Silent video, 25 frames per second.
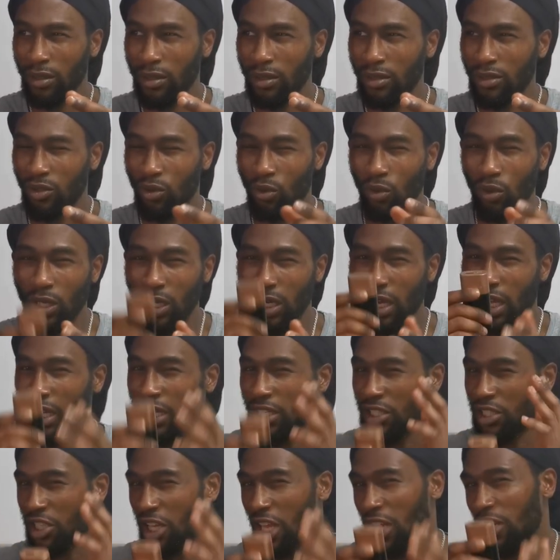So call it like
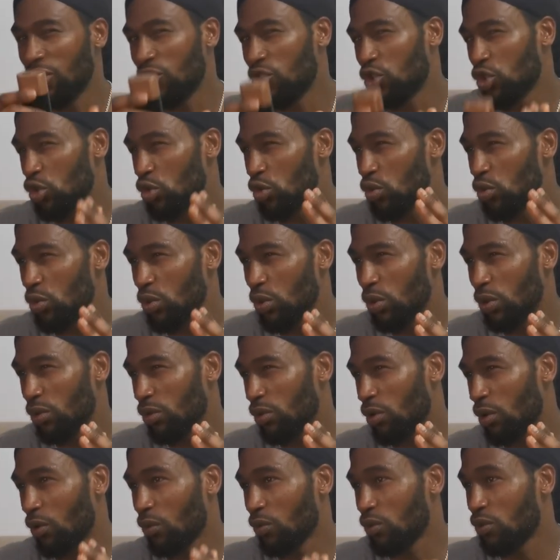a Gen two
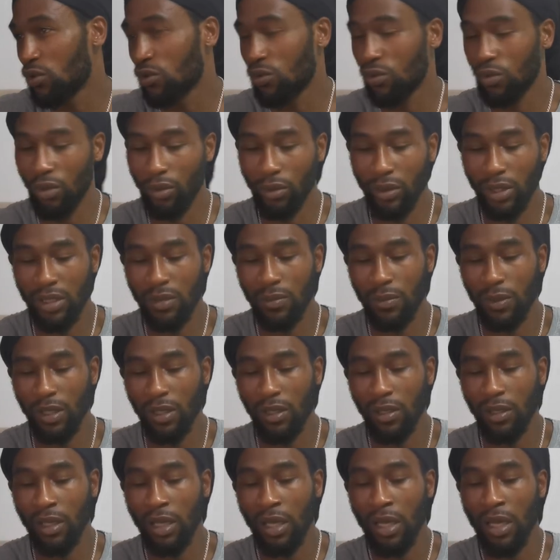old school U S
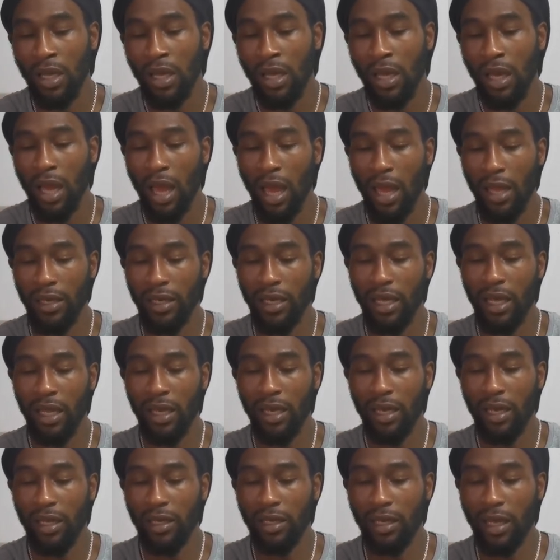B. And
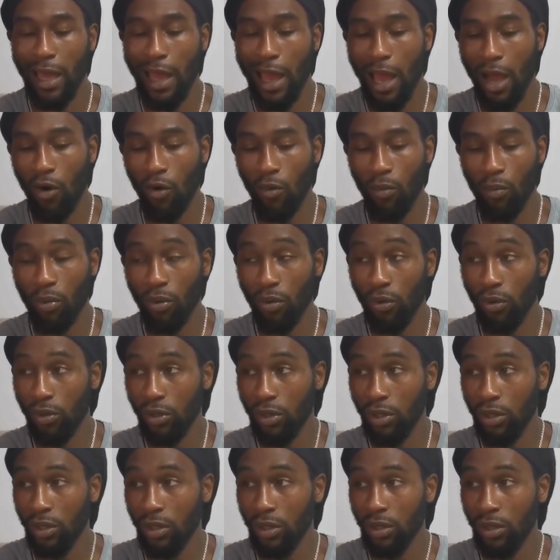then the output,
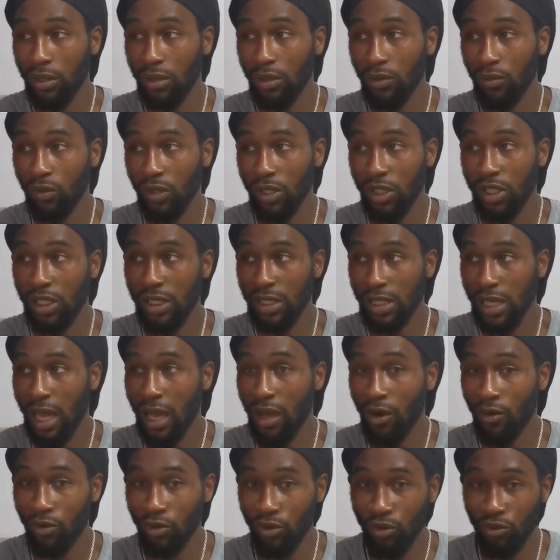which is
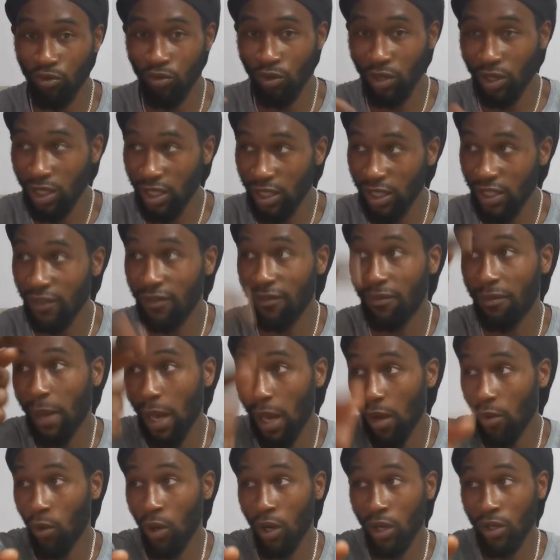how you relieve
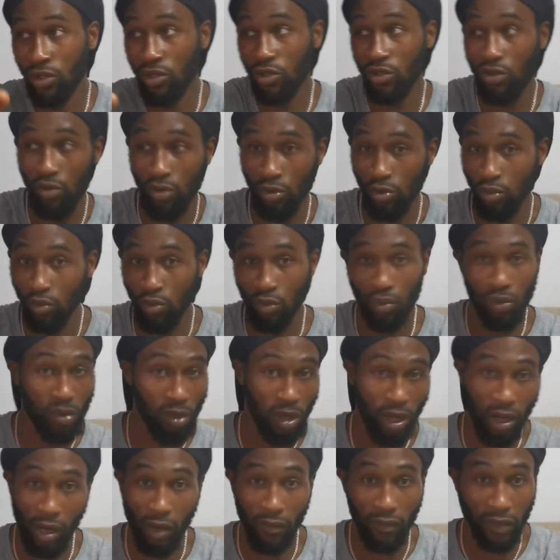power to
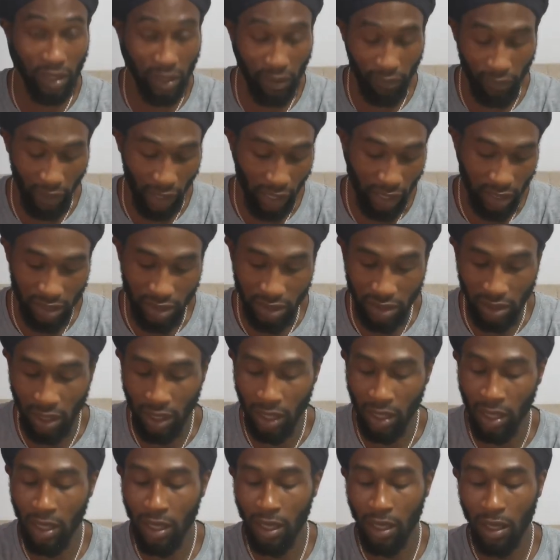another device.
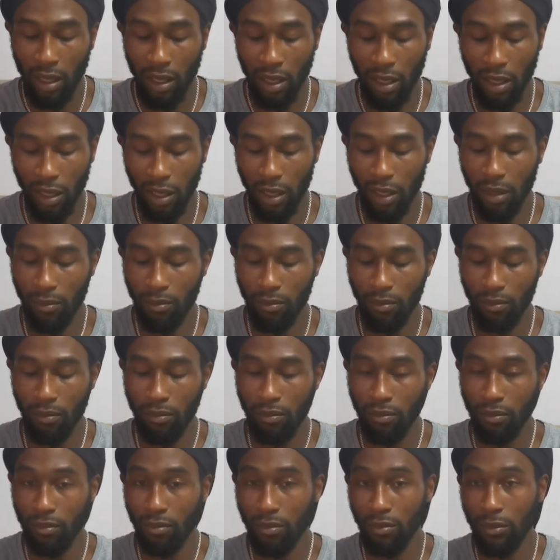Um,
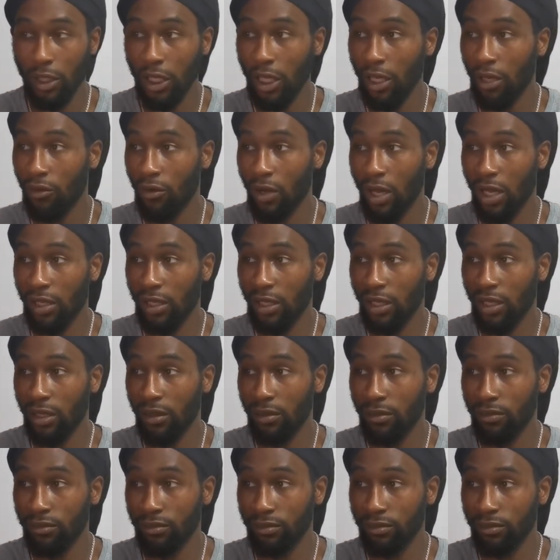yeah, right there.